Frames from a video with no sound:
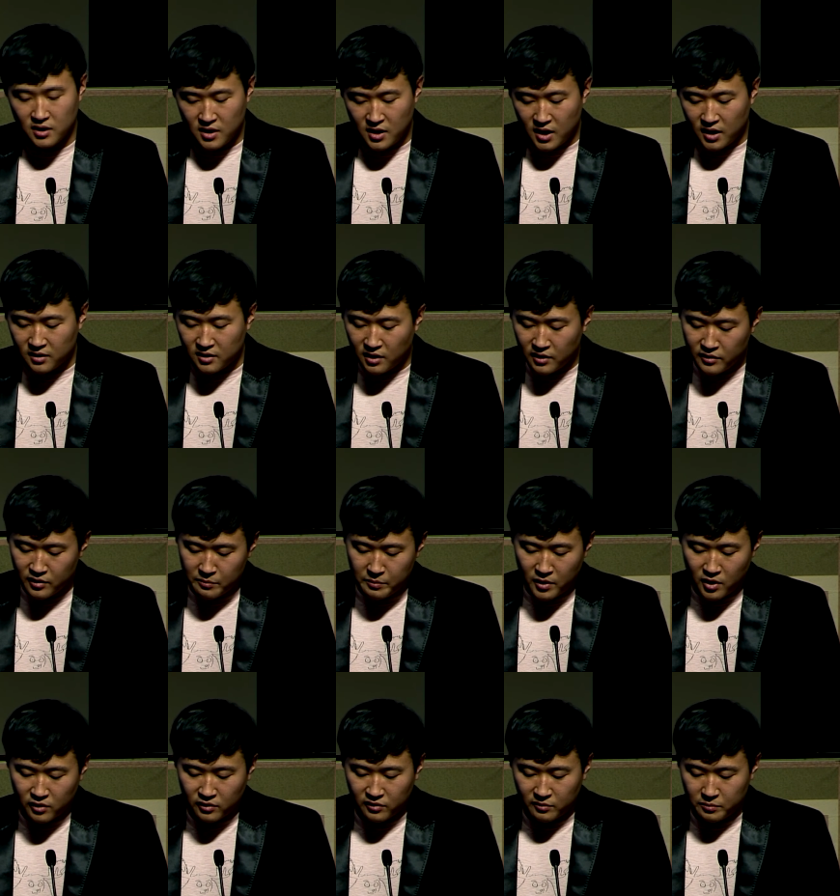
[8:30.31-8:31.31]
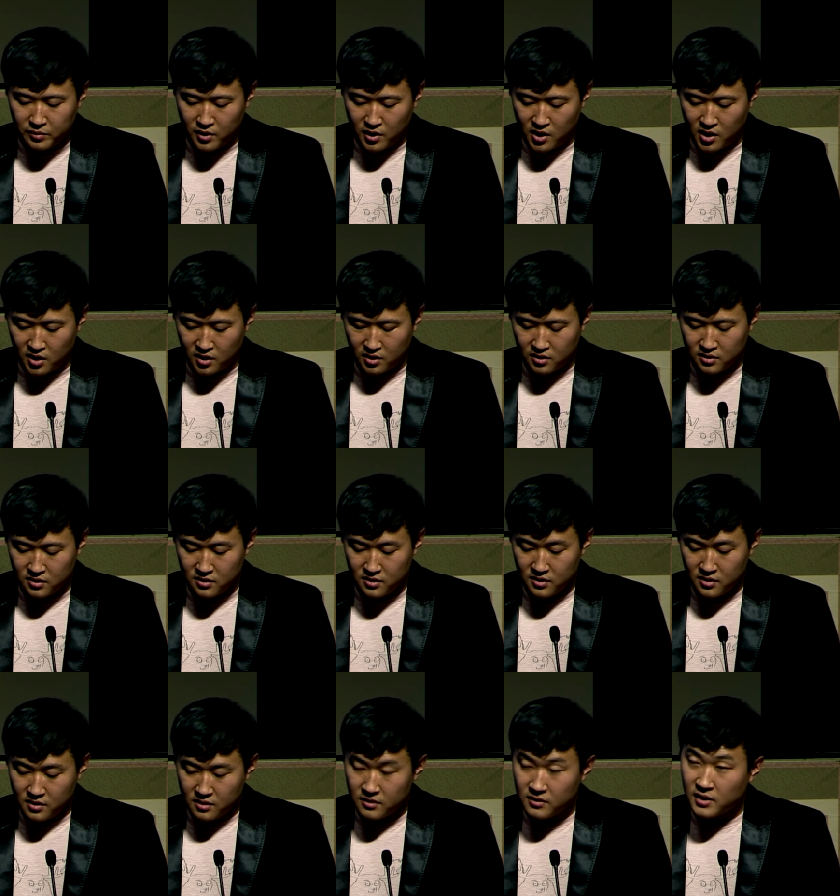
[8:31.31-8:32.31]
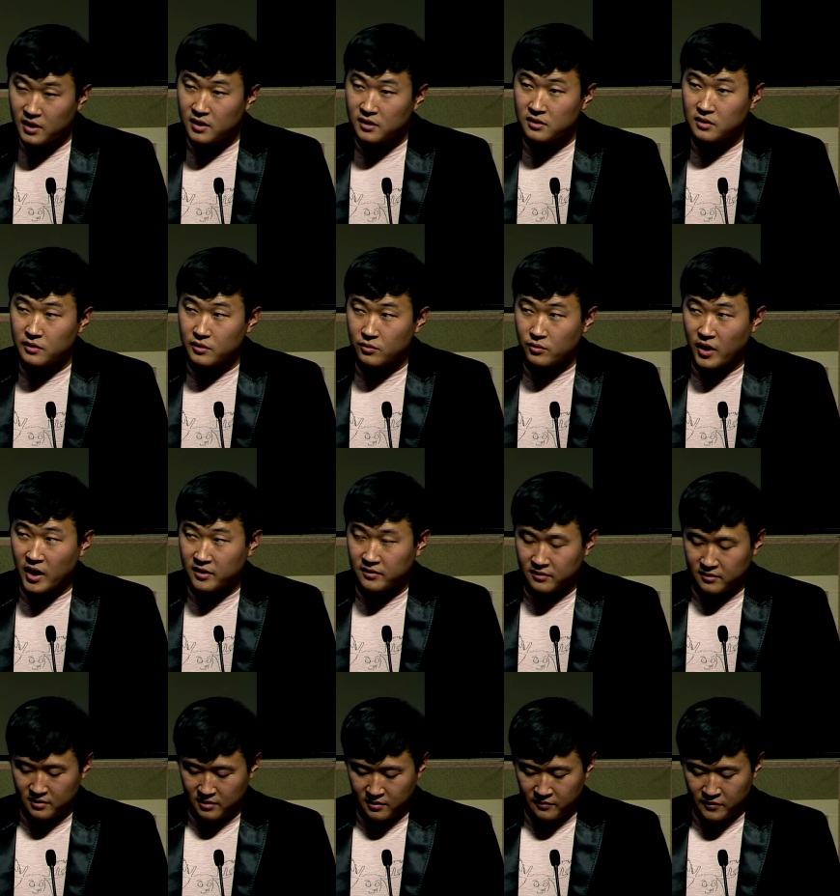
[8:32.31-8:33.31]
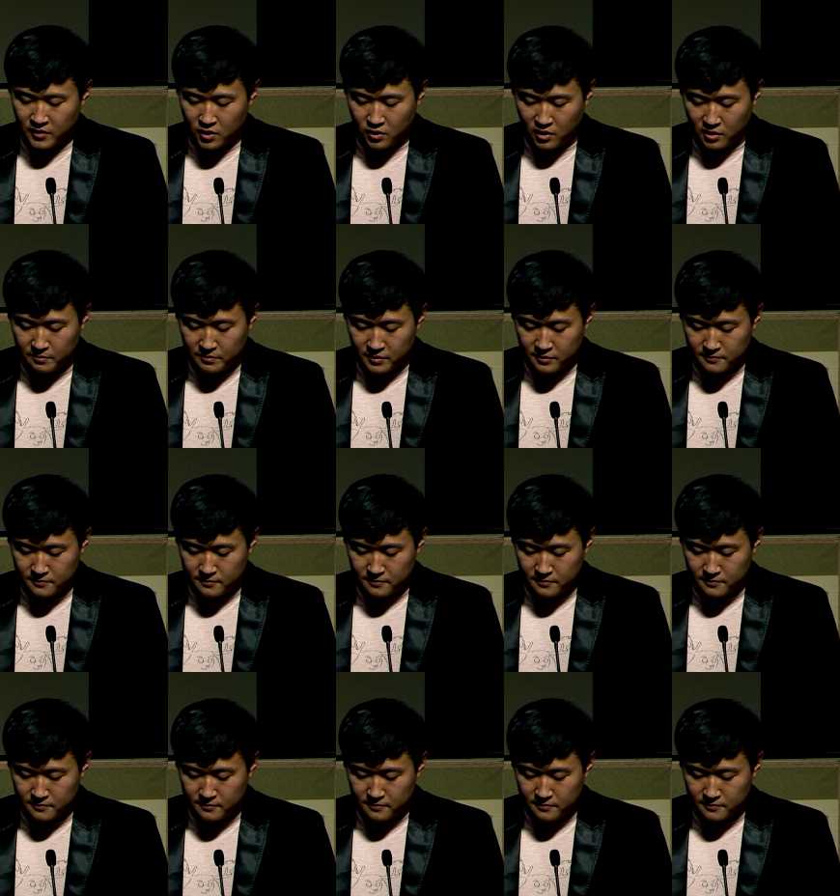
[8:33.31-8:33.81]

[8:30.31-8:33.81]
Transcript: into other parts of Prague, then into the rest of Europe.